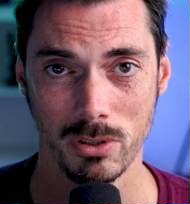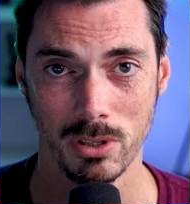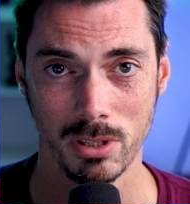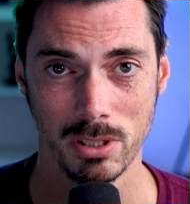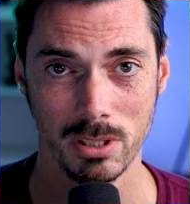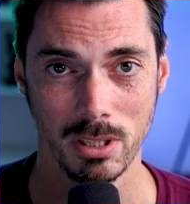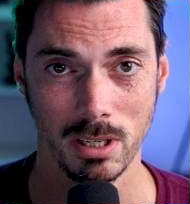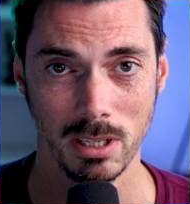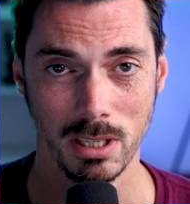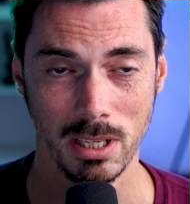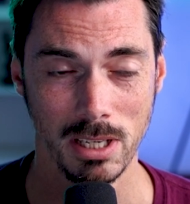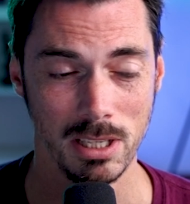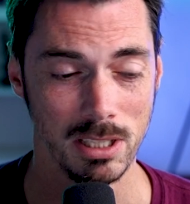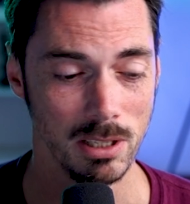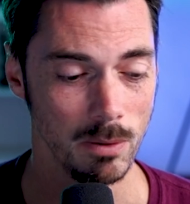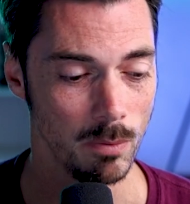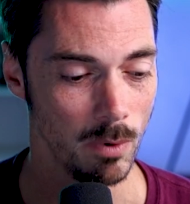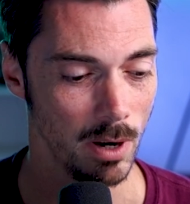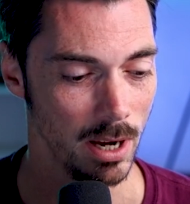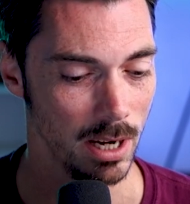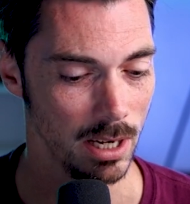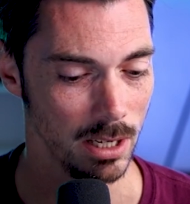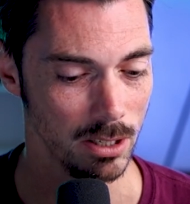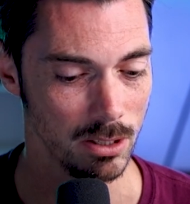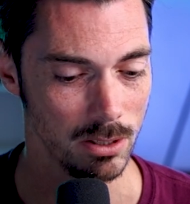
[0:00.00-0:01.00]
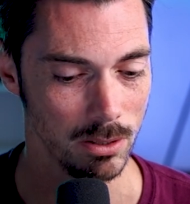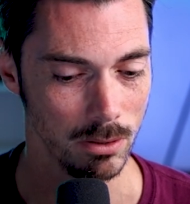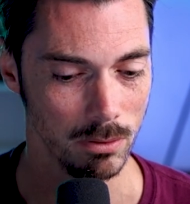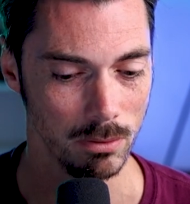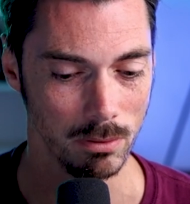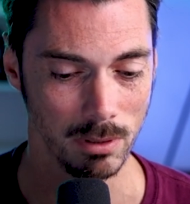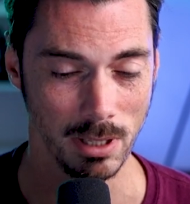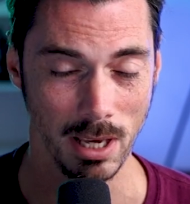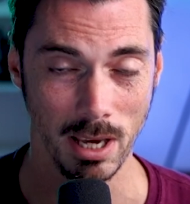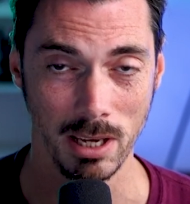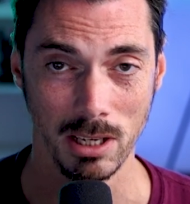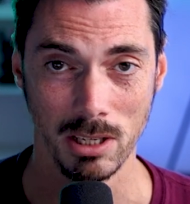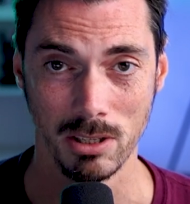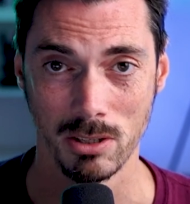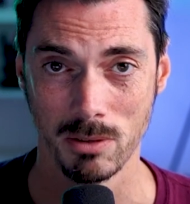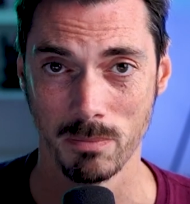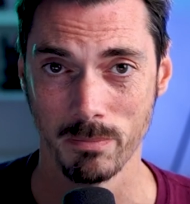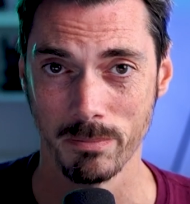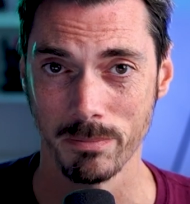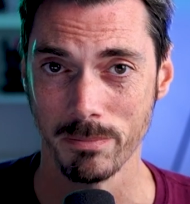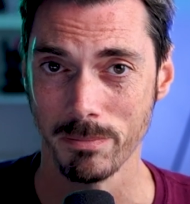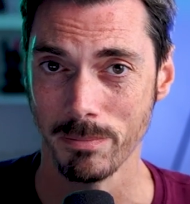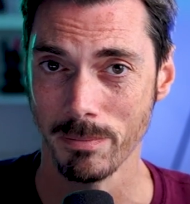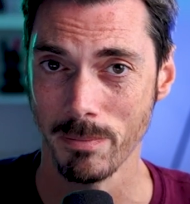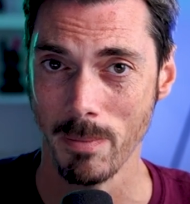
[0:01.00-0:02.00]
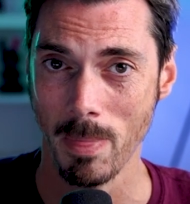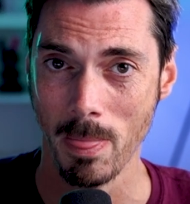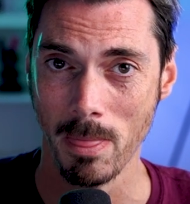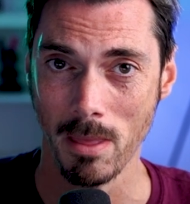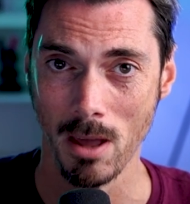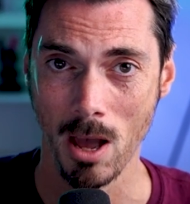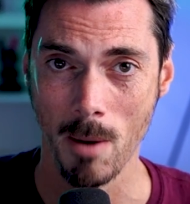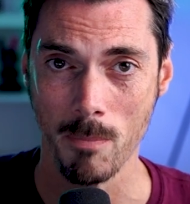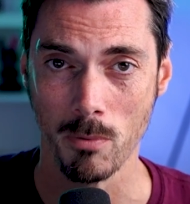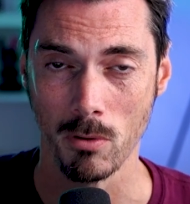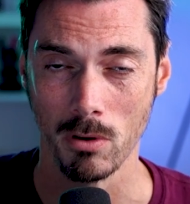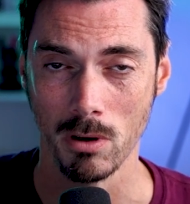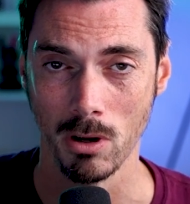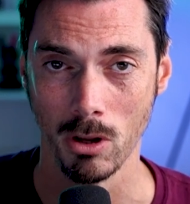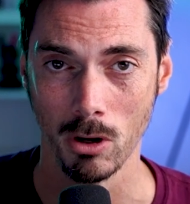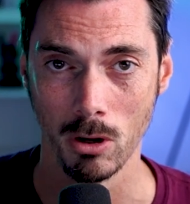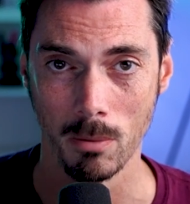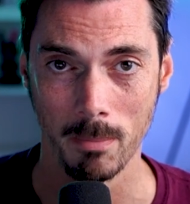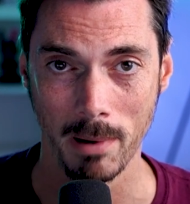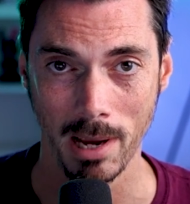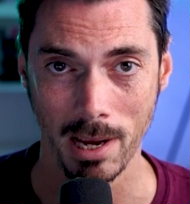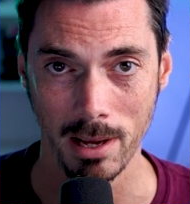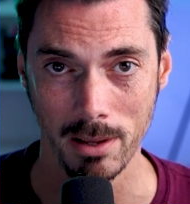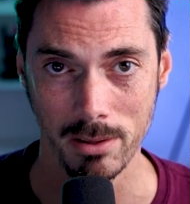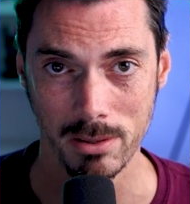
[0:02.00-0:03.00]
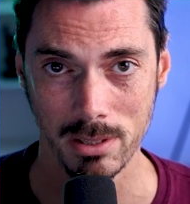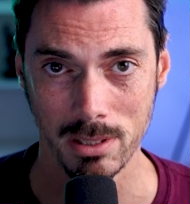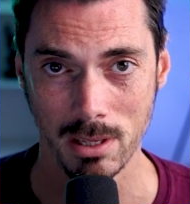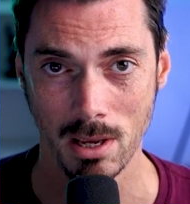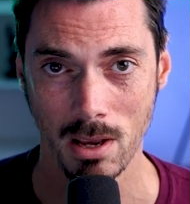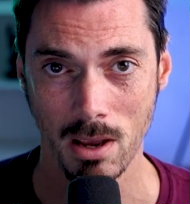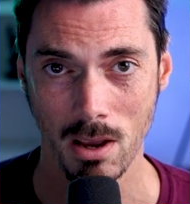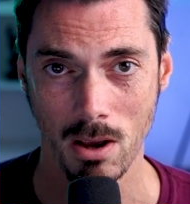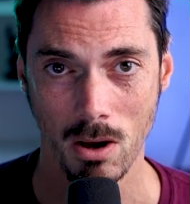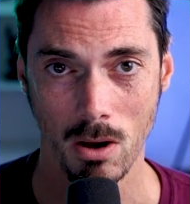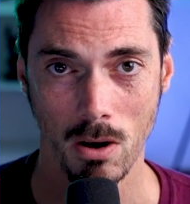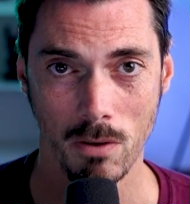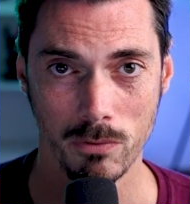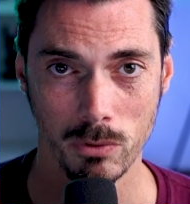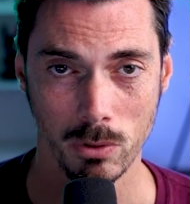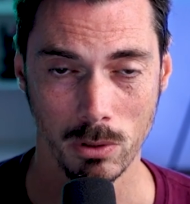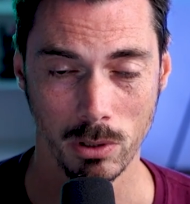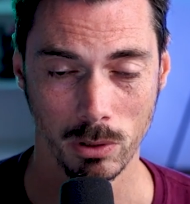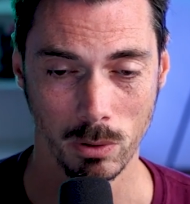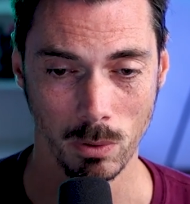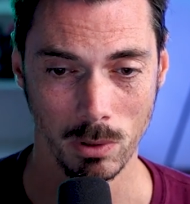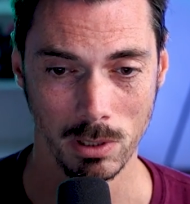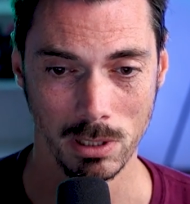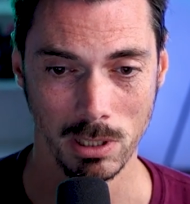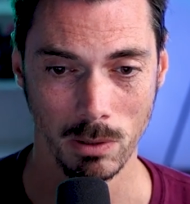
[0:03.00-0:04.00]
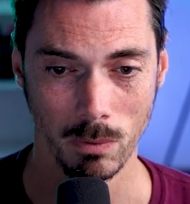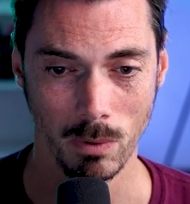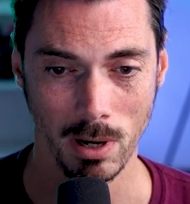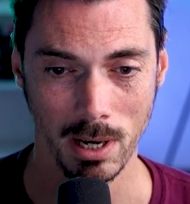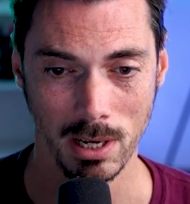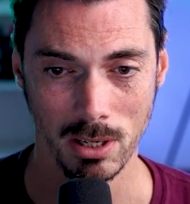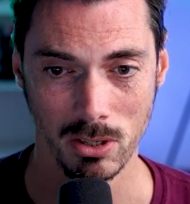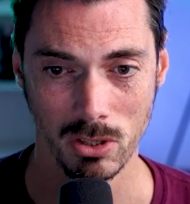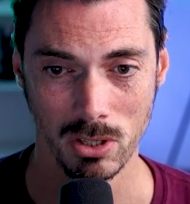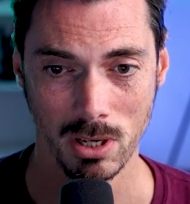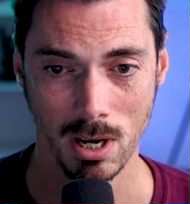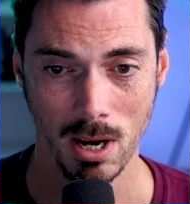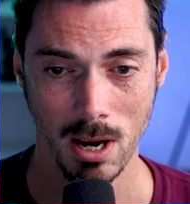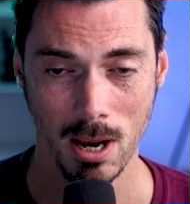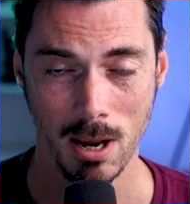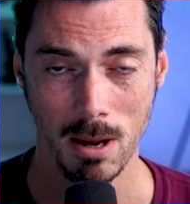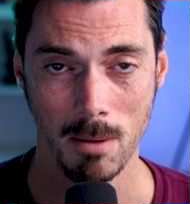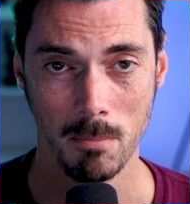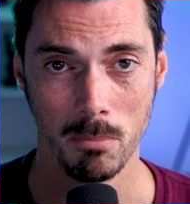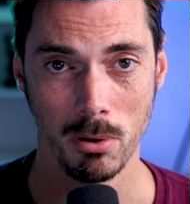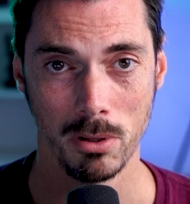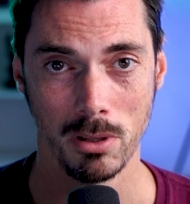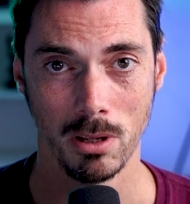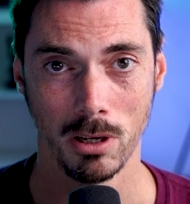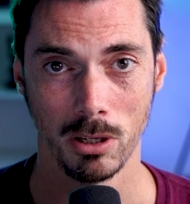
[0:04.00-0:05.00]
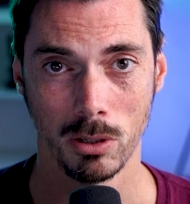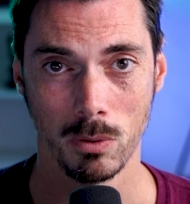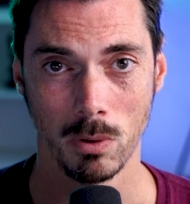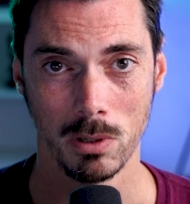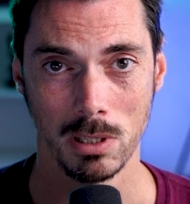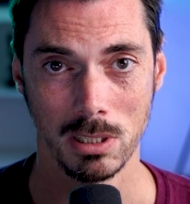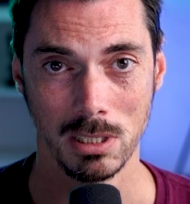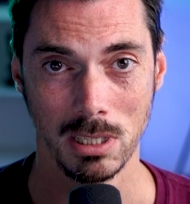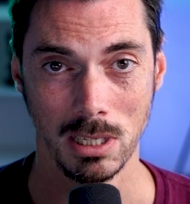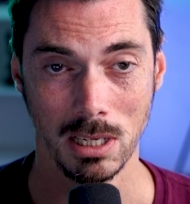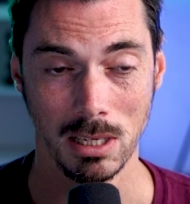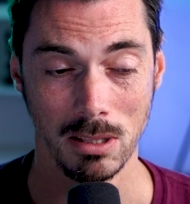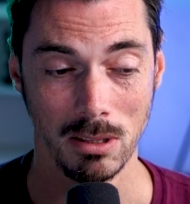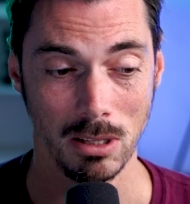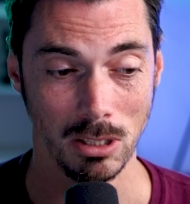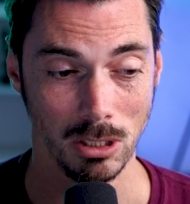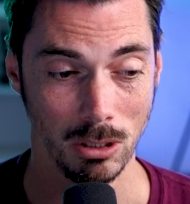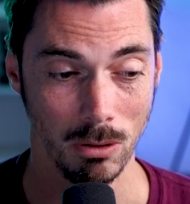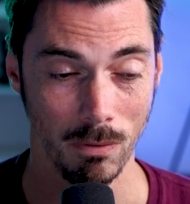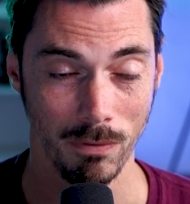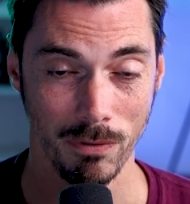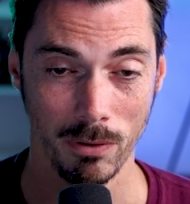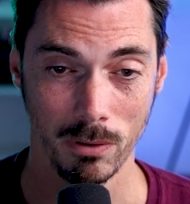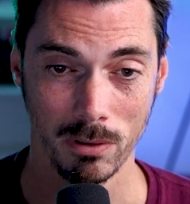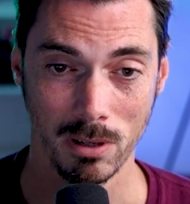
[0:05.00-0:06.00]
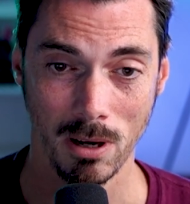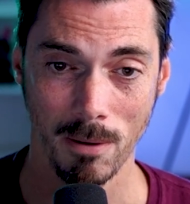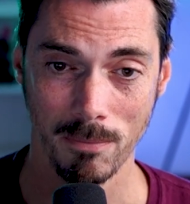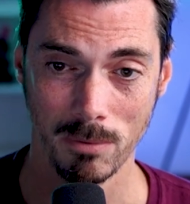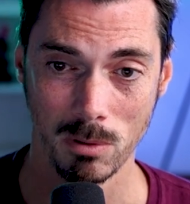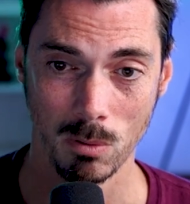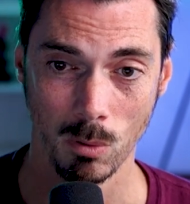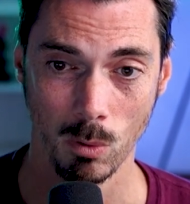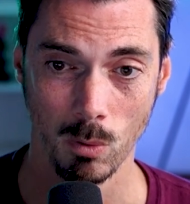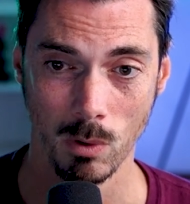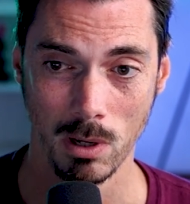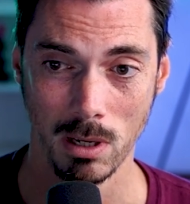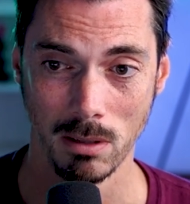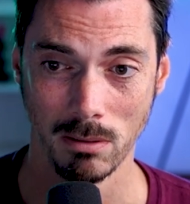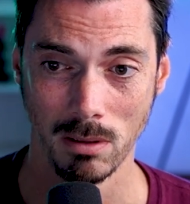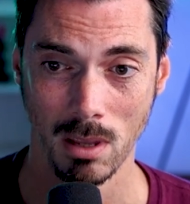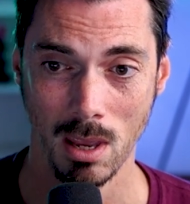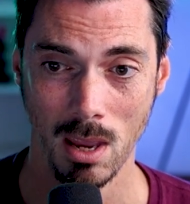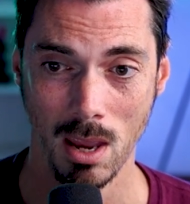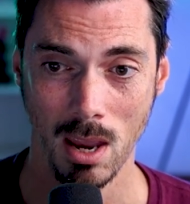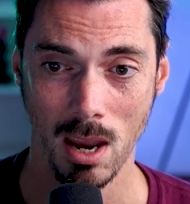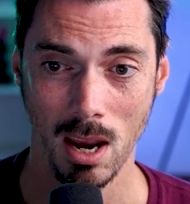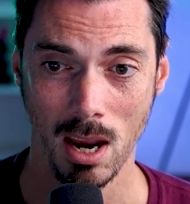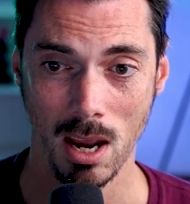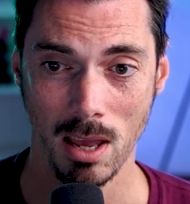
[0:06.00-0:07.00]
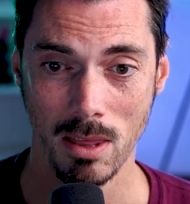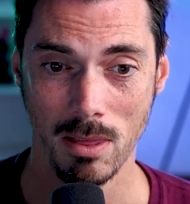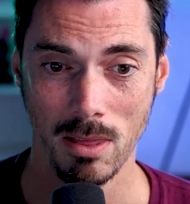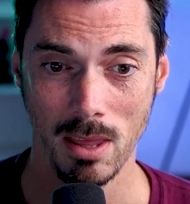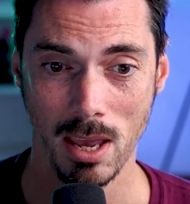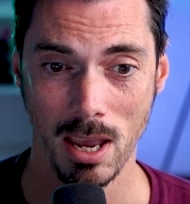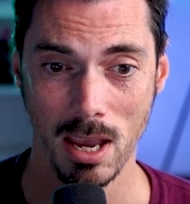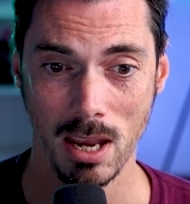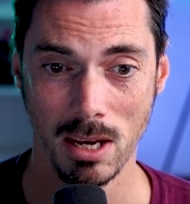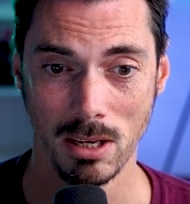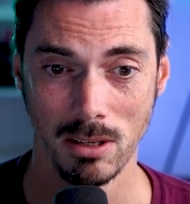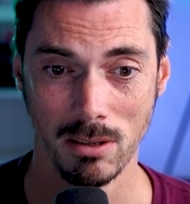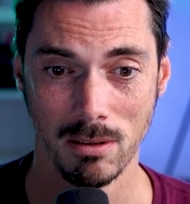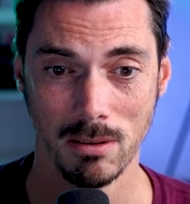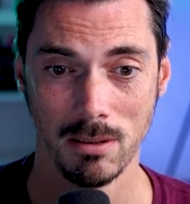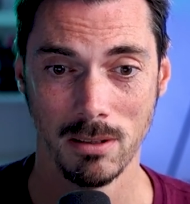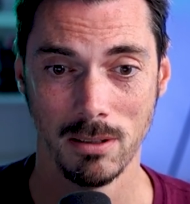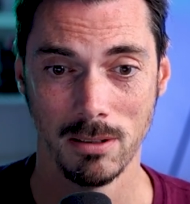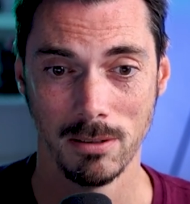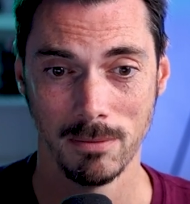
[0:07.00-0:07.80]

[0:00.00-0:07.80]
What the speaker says: just an easy way to gauge upper and lower bands of your liquidity range, put the liquidity in that you feel comfortable with, and then